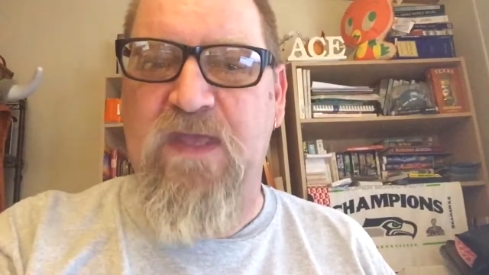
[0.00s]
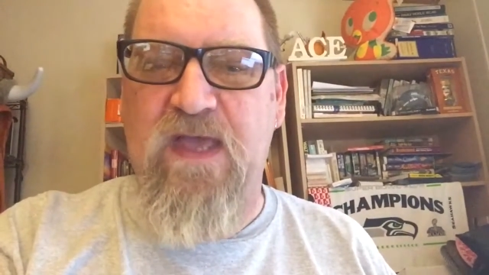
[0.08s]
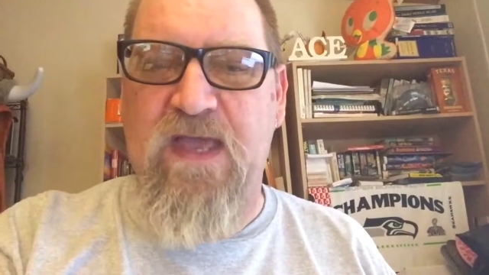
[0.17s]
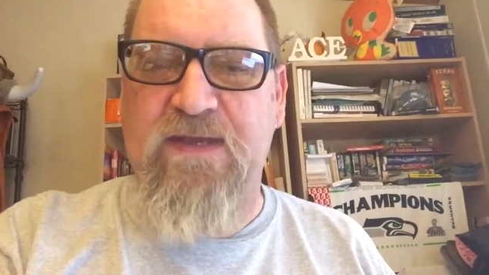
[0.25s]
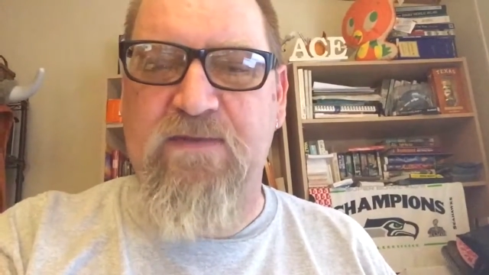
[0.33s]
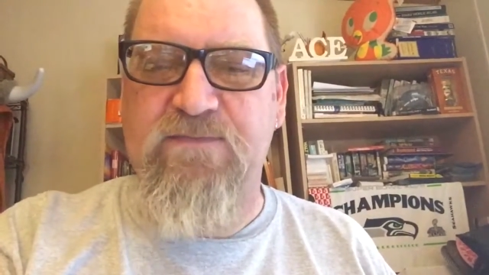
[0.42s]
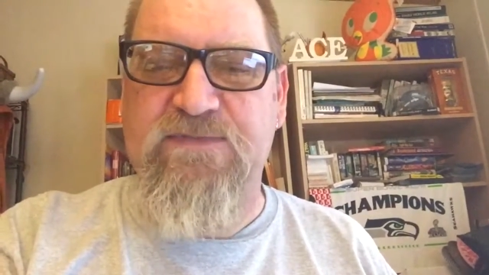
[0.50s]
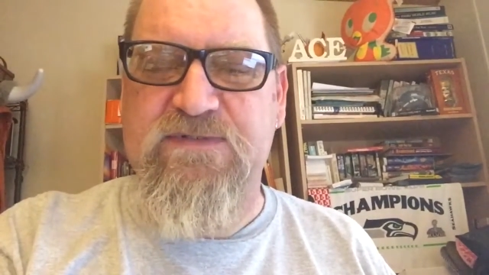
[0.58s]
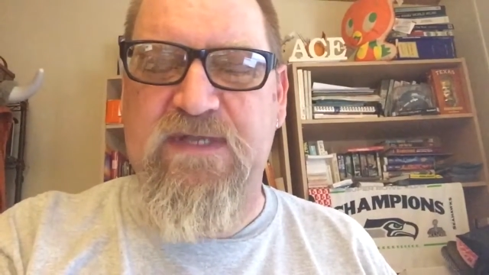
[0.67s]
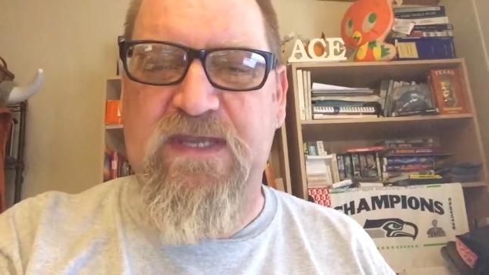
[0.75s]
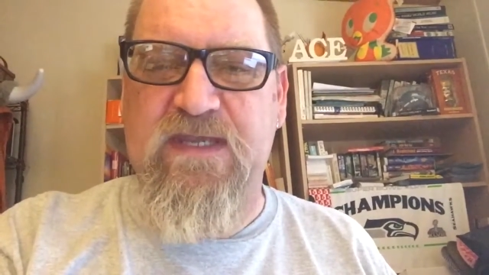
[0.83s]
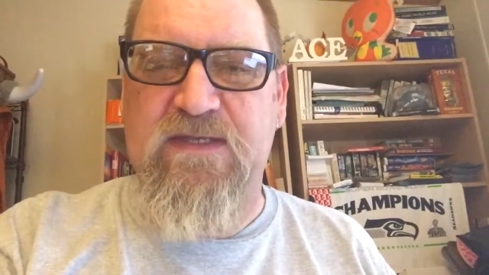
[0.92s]
items,
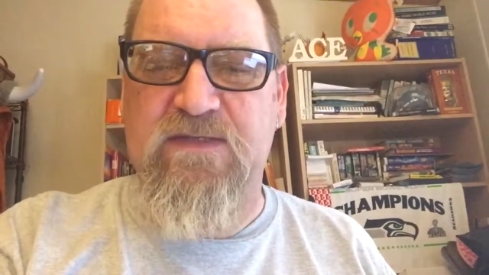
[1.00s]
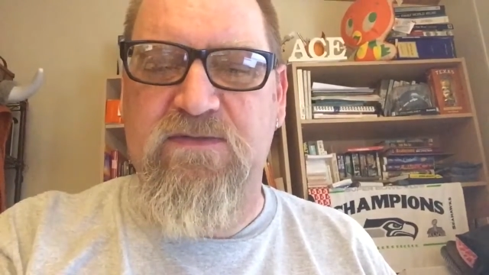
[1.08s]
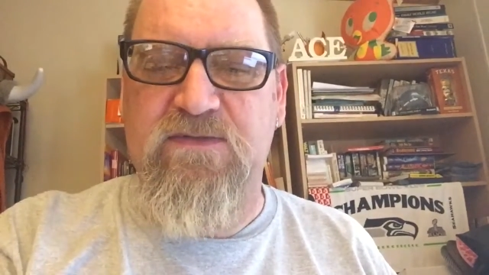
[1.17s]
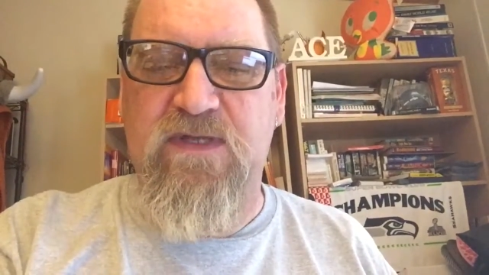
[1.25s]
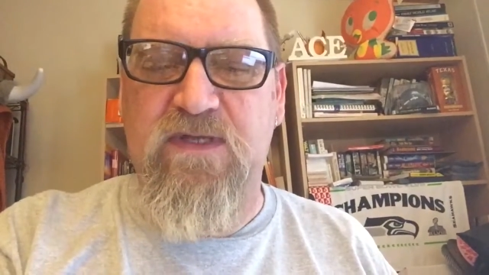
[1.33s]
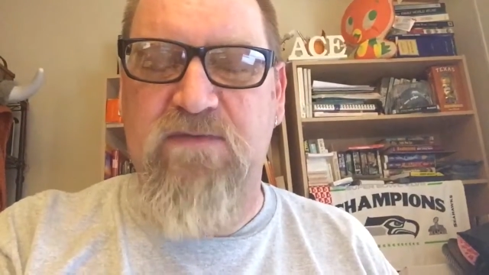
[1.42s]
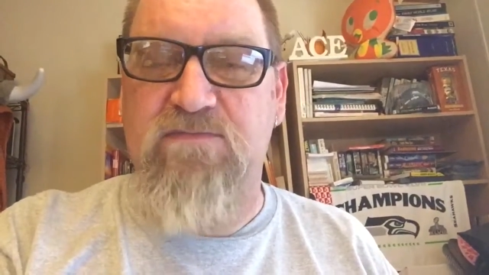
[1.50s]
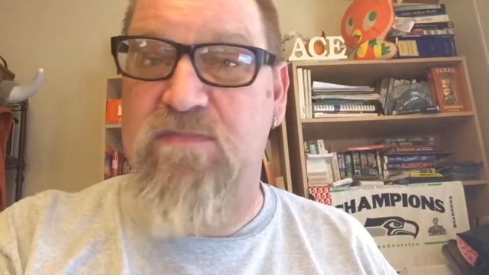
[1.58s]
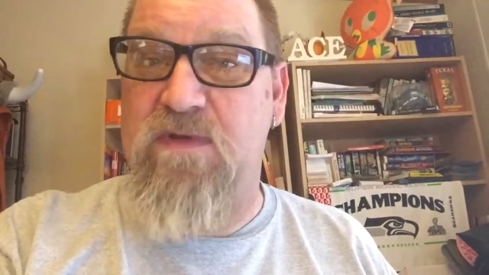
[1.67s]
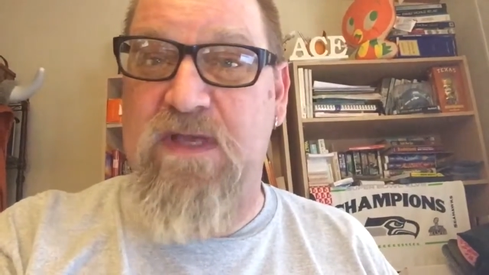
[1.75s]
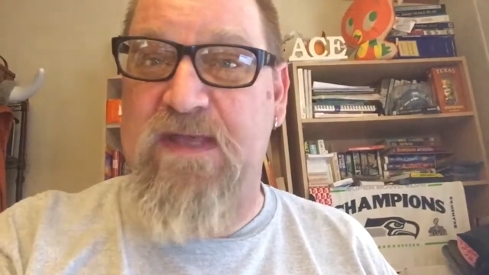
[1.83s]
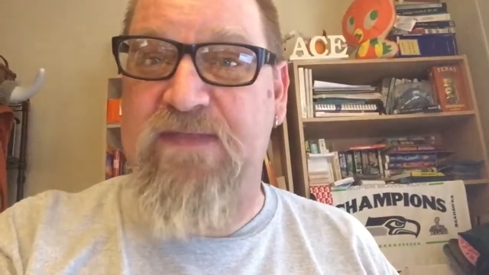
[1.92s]
and I
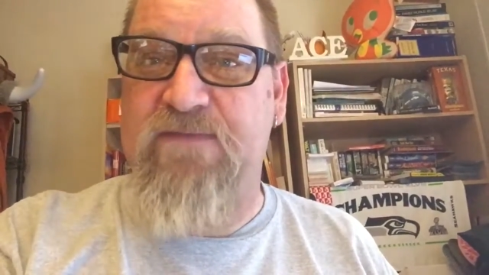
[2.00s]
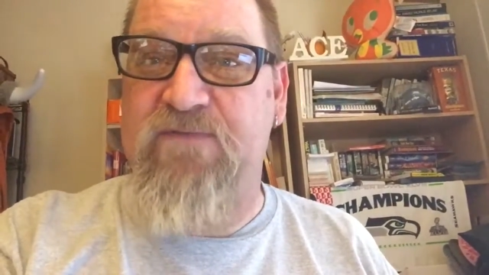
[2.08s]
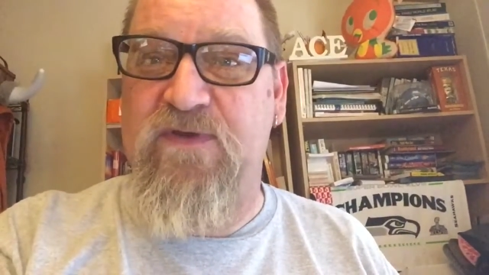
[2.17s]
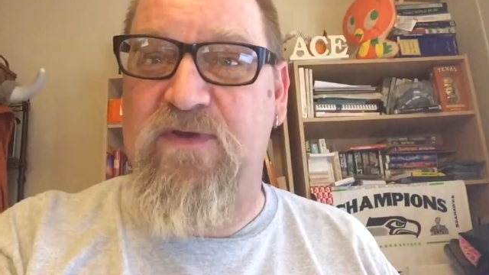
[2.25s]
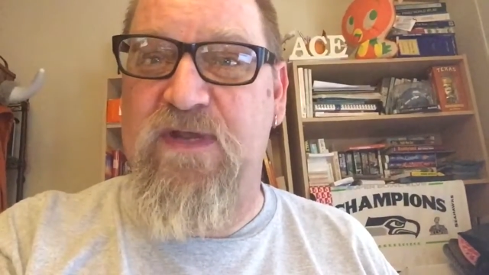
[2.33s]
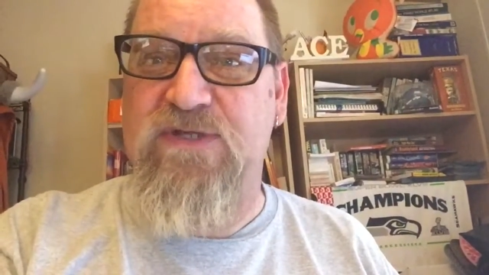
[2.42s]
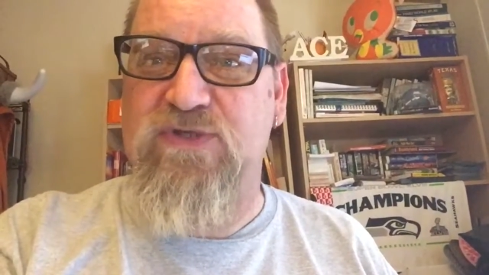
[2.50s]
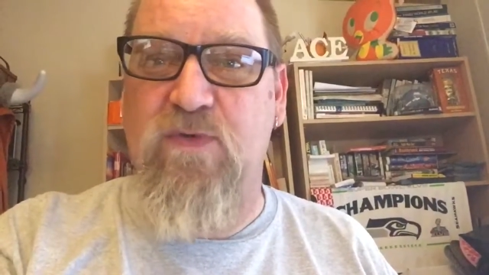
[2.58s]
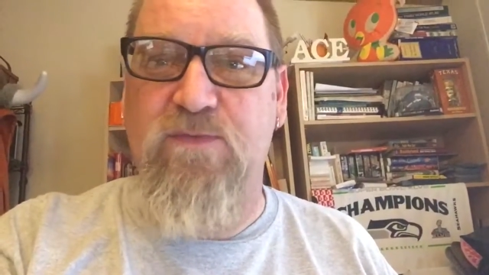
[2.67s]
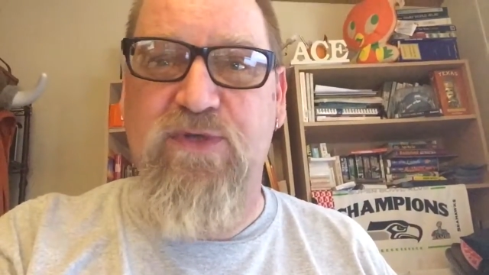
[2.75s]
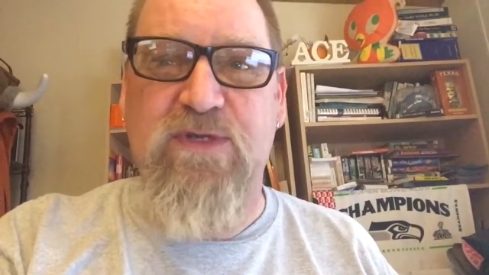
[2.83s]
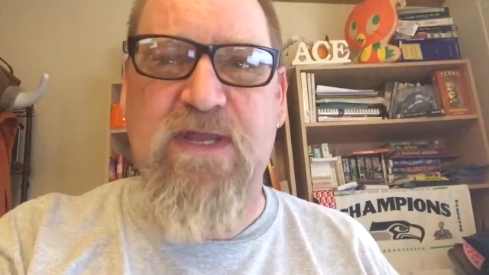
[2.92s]
figured I'd show
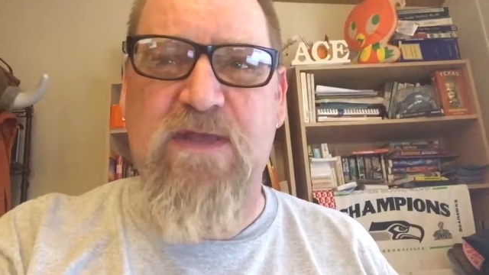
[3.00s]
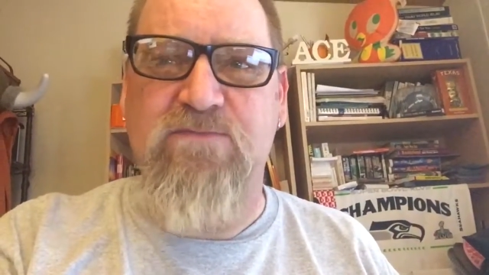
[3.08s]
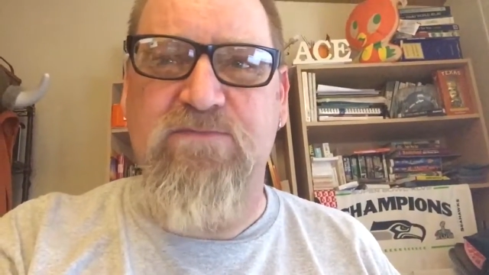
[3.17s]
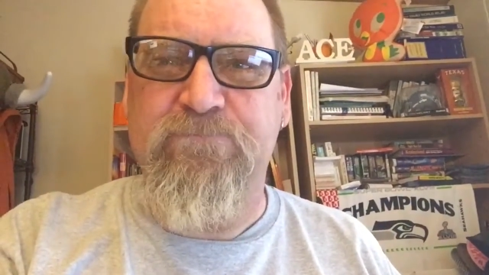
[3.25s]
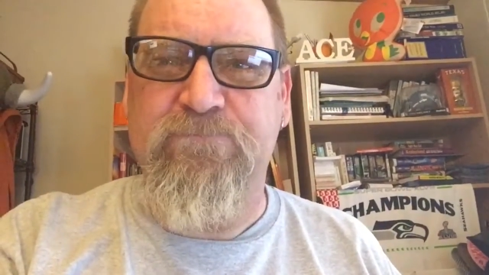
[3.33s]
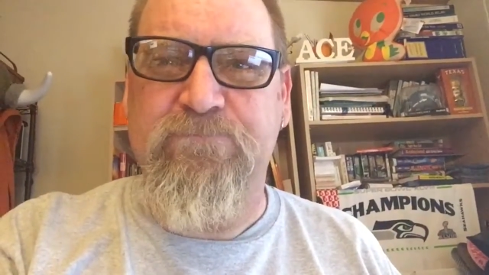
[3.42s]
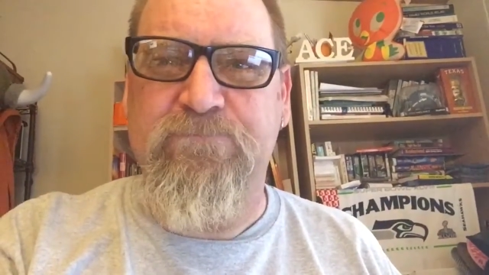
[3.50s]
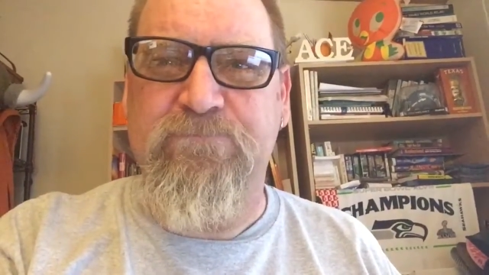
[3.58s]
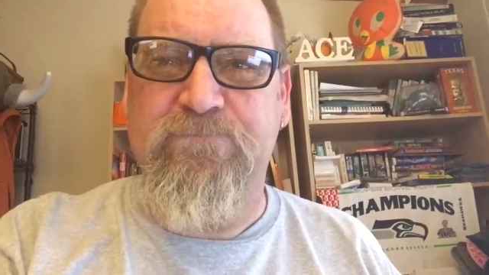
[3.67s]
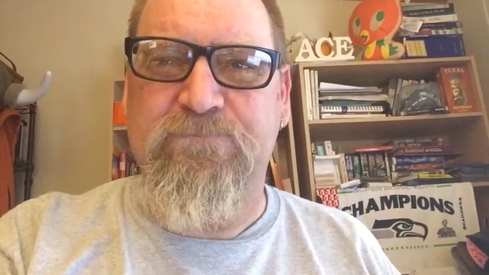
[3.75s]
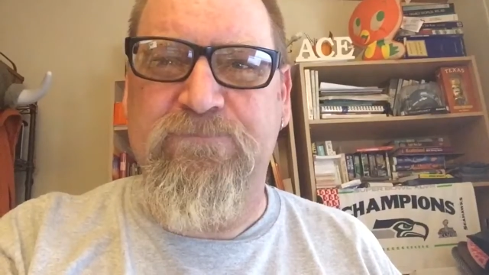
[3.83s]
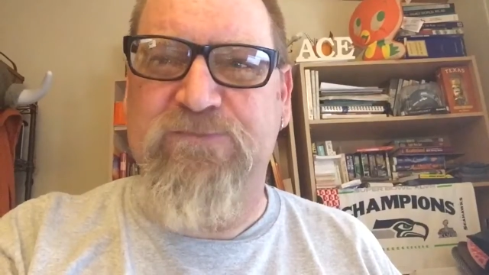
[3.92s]
them to you now.
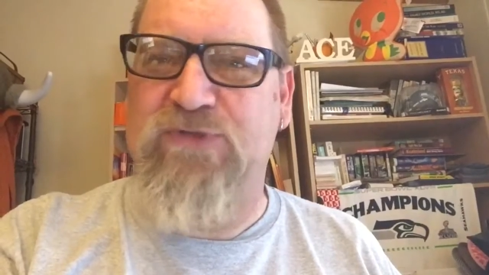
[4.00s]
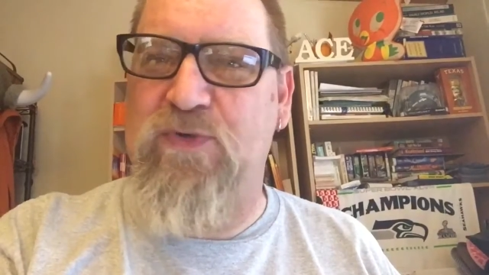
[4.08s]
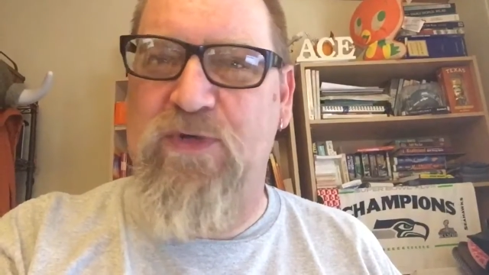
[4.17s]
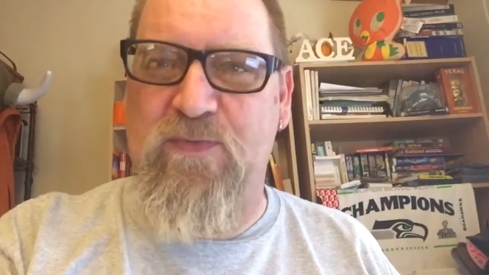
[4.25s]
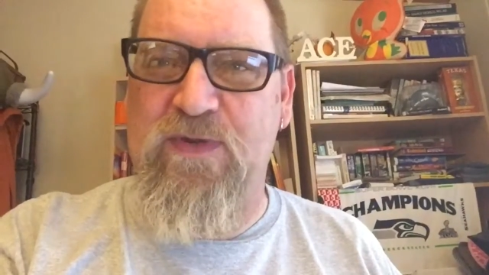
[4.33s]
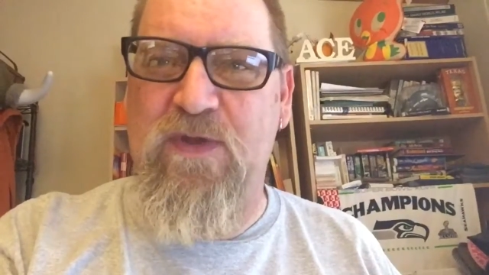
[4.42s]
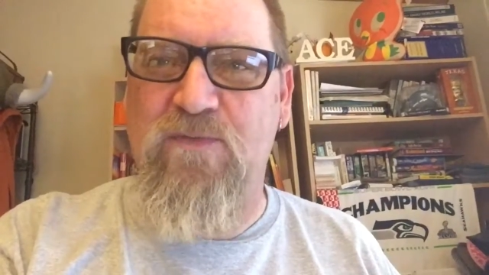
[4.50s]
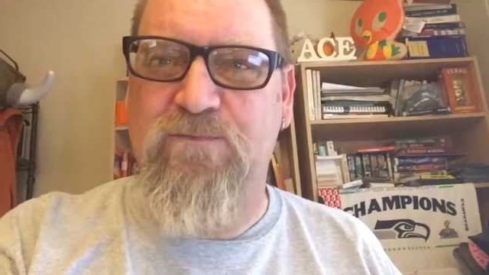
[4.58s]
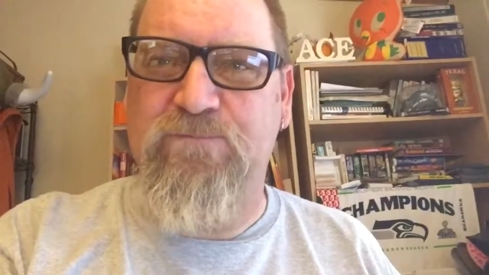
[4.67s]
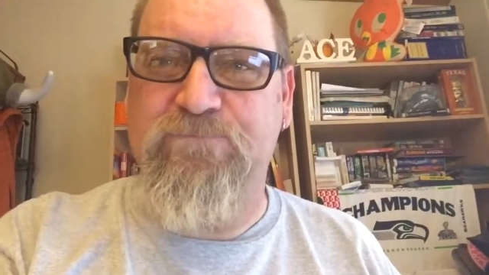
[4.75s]
So here we go.